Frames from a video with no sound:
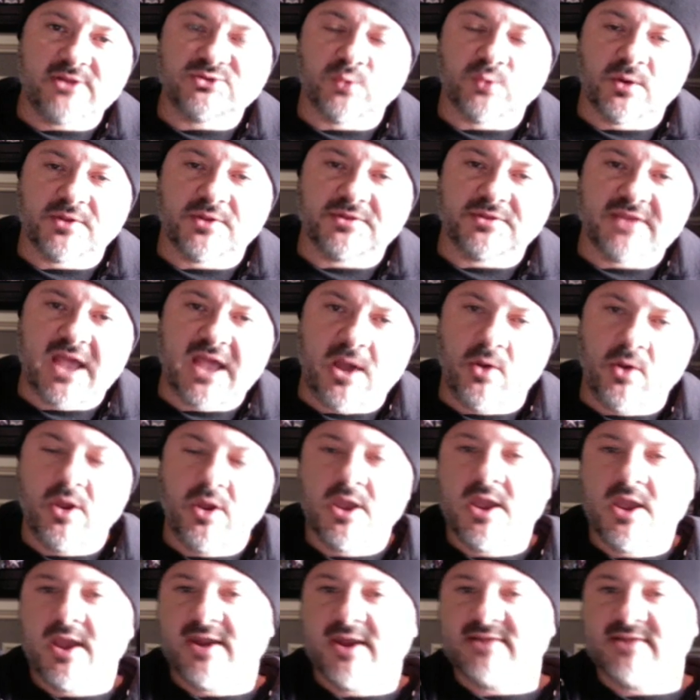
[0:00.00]
worth now,
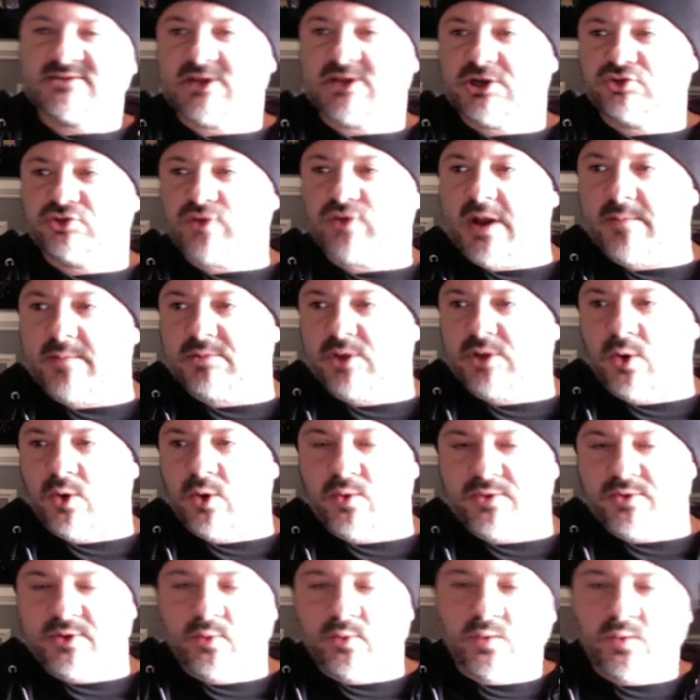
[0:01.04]
and it's going to drop
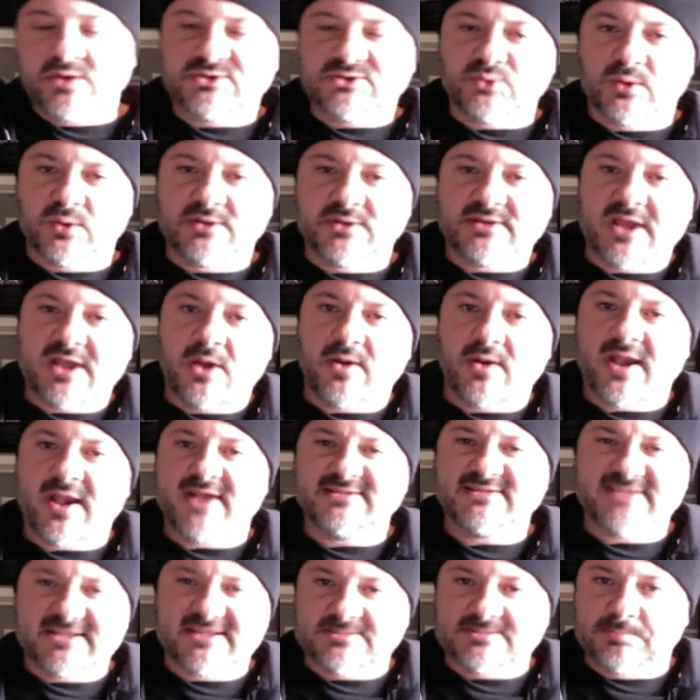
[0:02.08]
lower than what it's worth now,
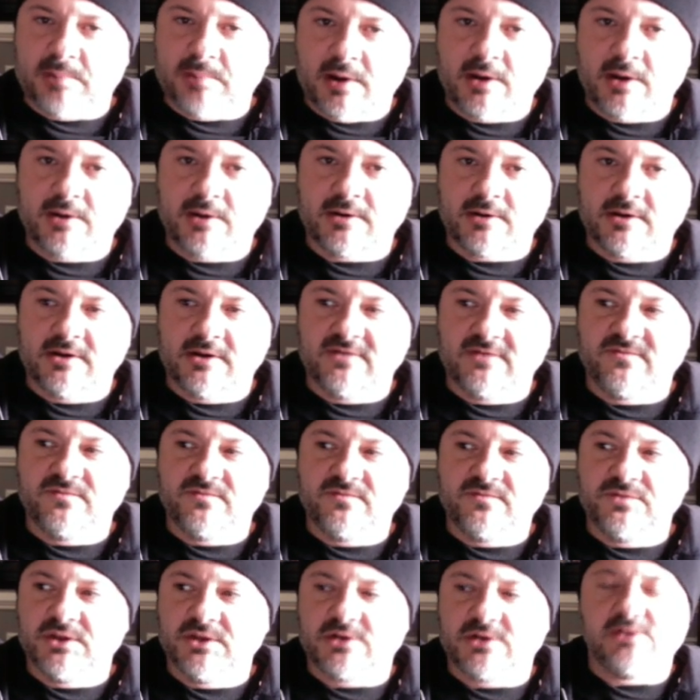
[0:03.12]
guys. That's part of
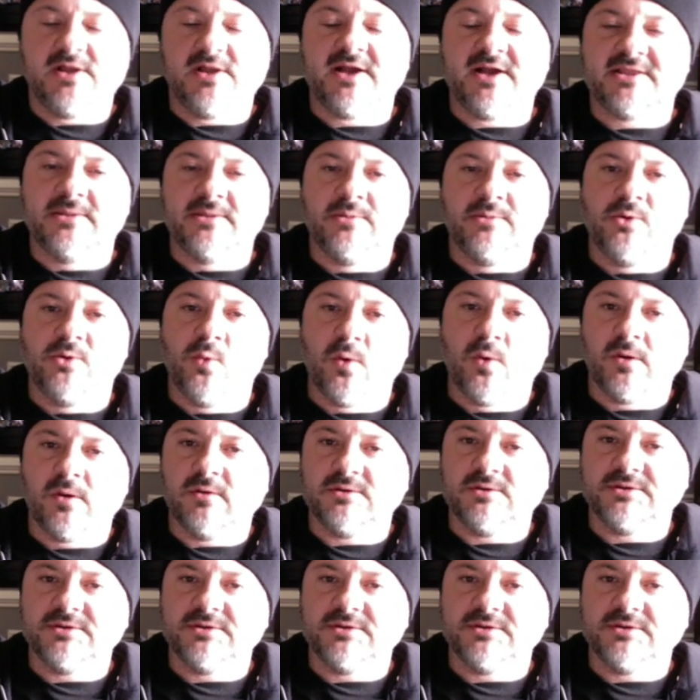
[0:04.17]
the collectible world.